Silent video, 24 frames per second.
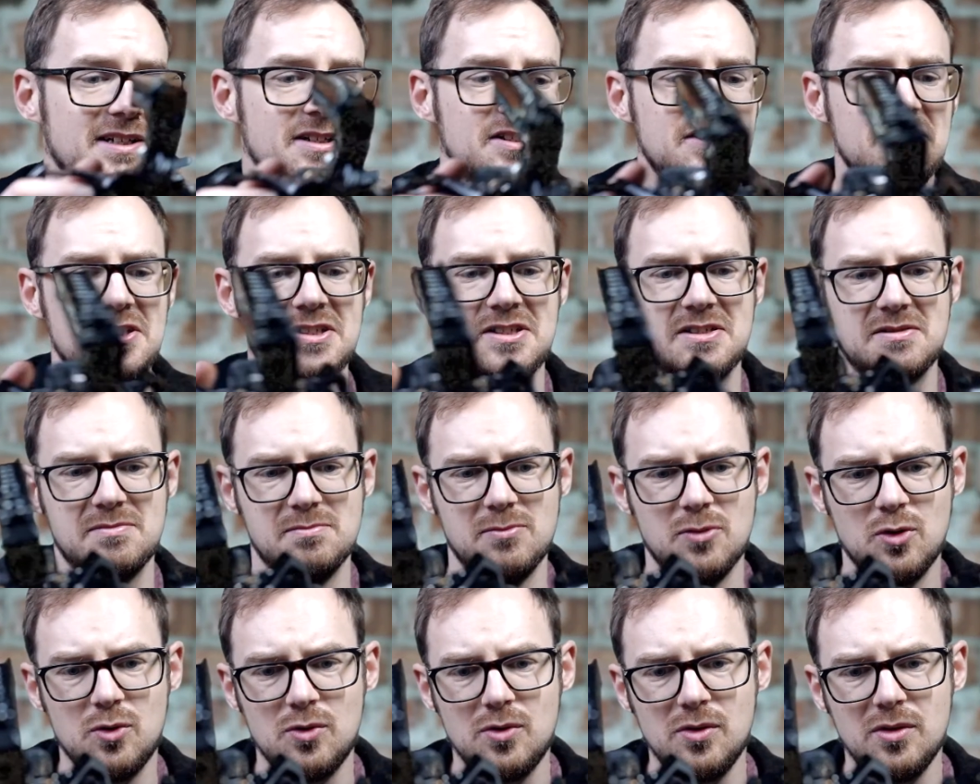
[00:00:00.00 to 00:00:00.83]
is
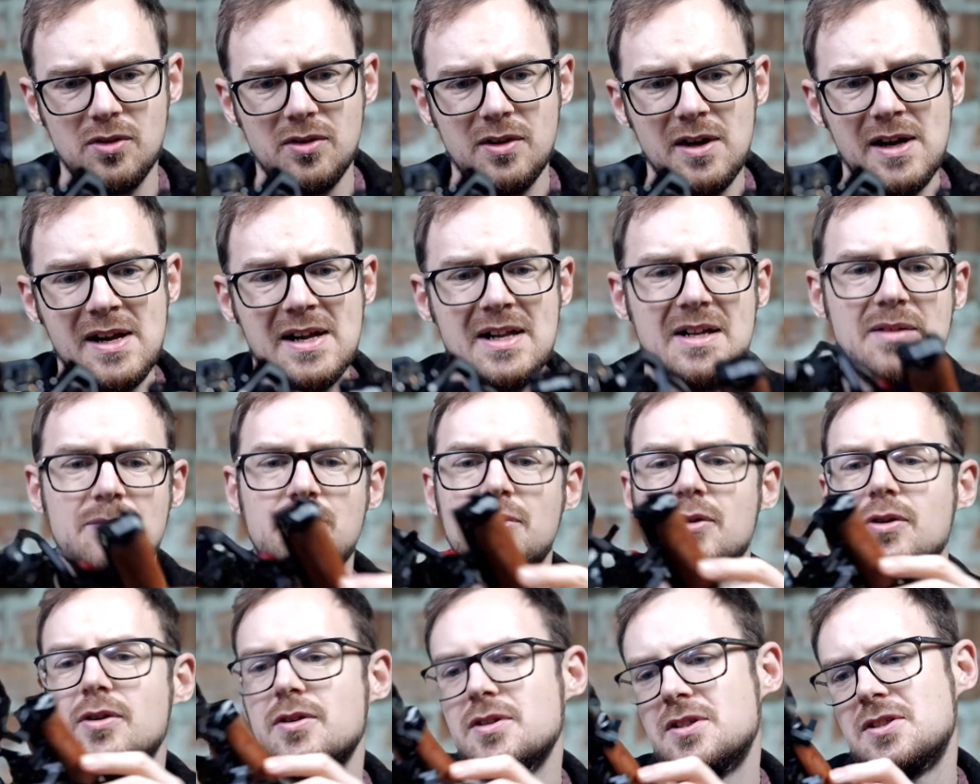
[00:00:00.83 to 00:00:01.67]
small,
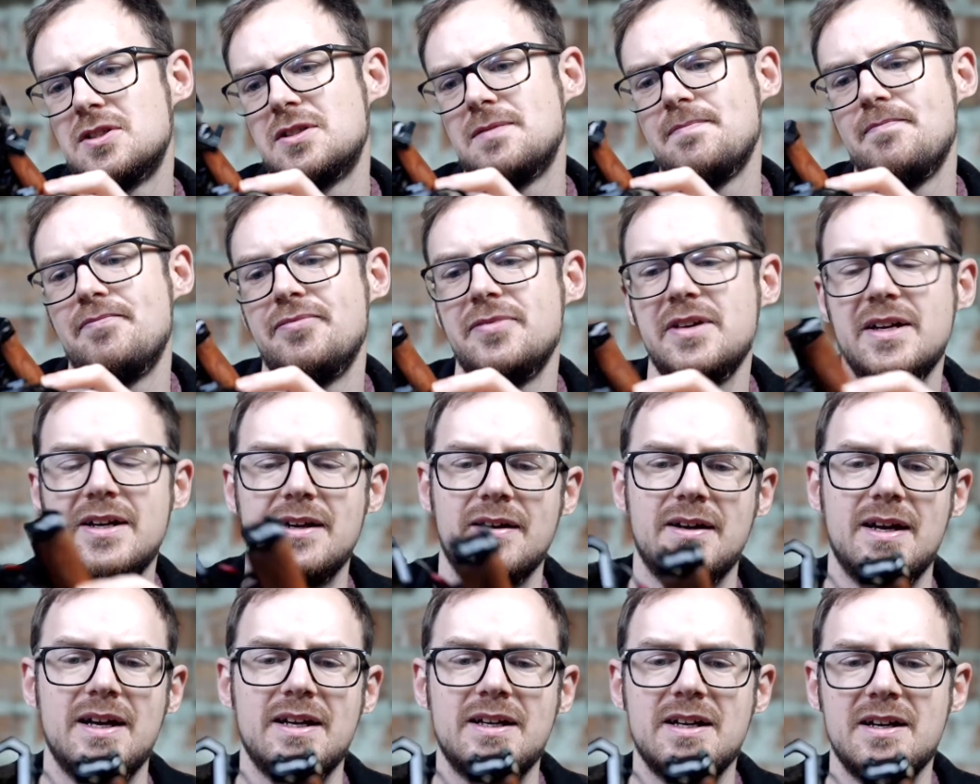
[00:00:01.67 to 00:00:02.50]
but
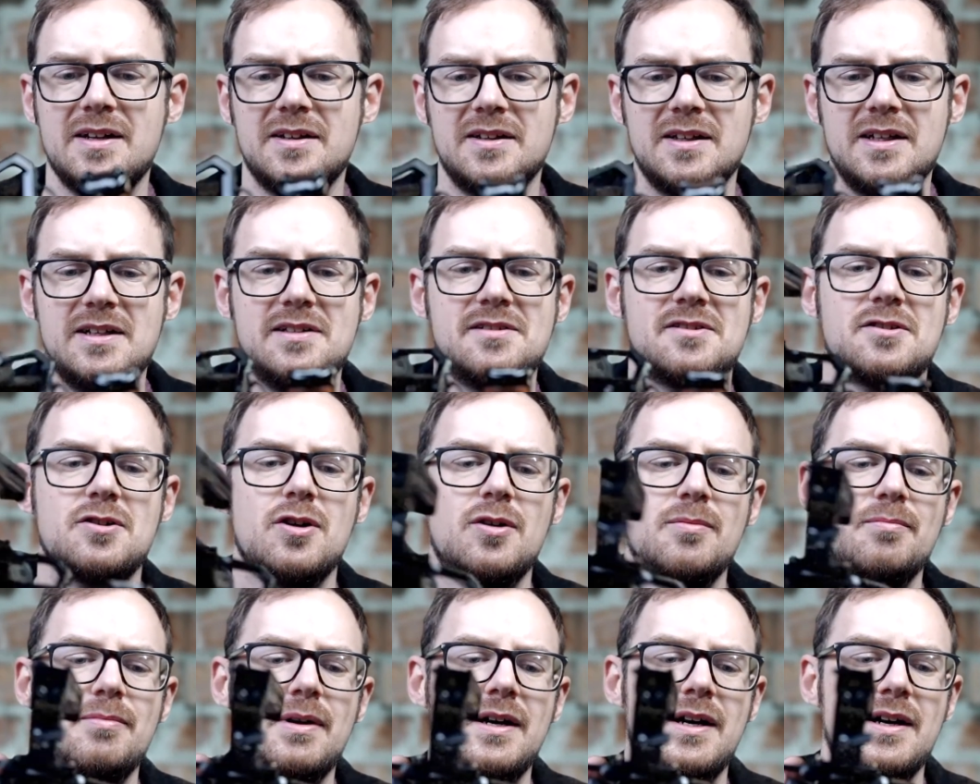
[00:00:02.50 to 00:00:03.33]
yeah, again, it's
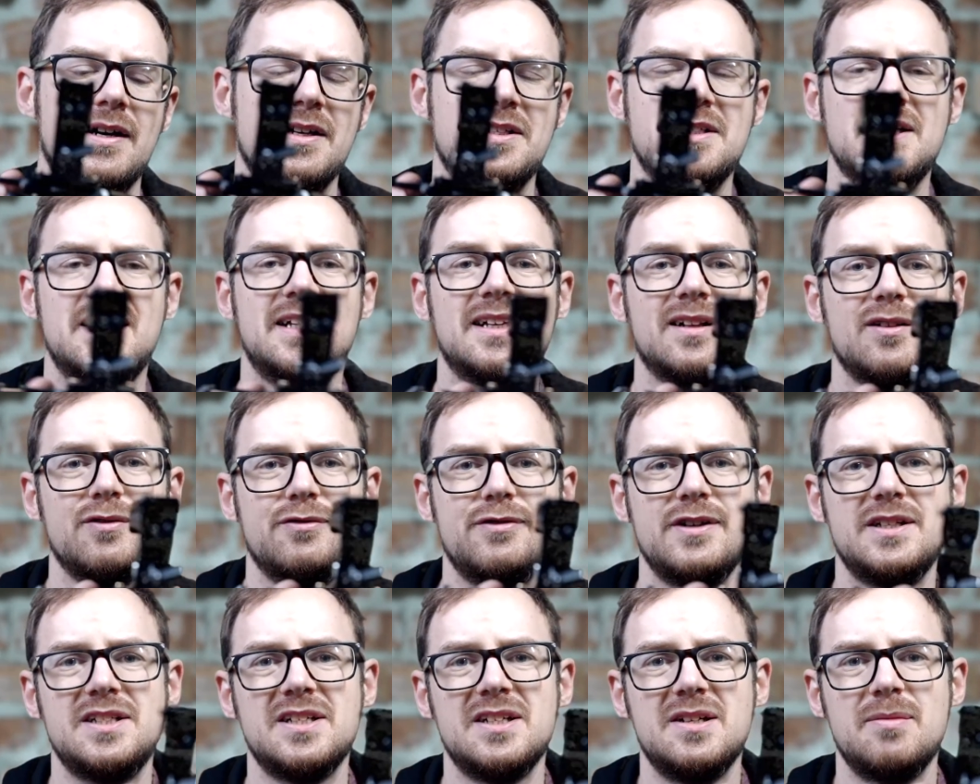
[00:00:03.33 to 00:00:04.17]
compact. It'll
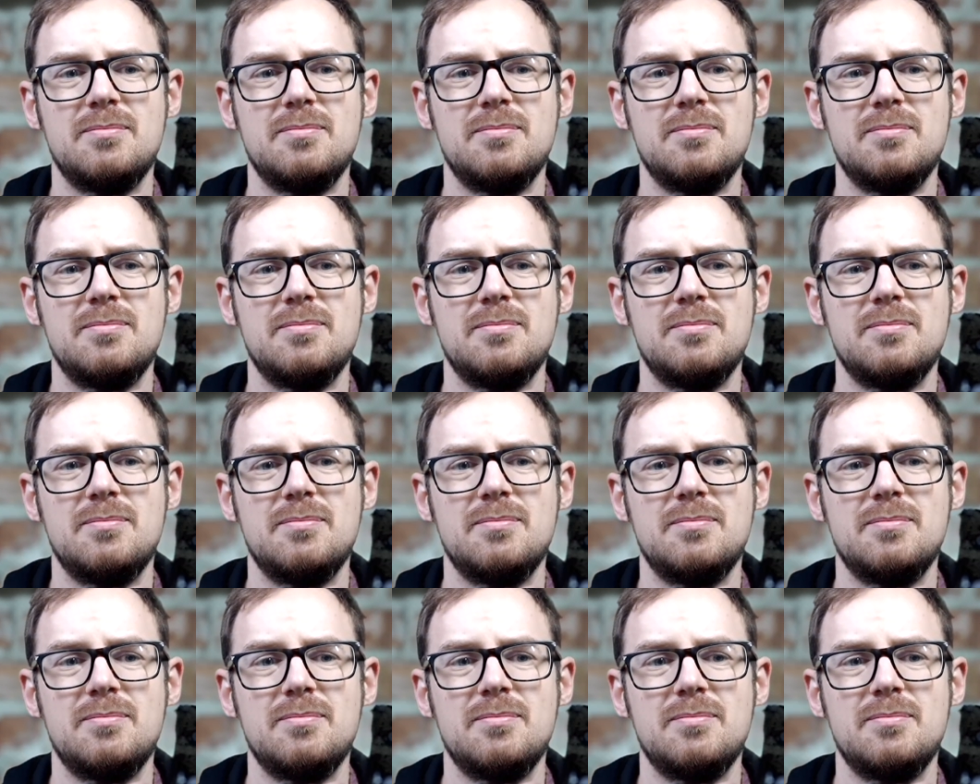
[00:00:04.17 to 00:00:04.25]
fit in a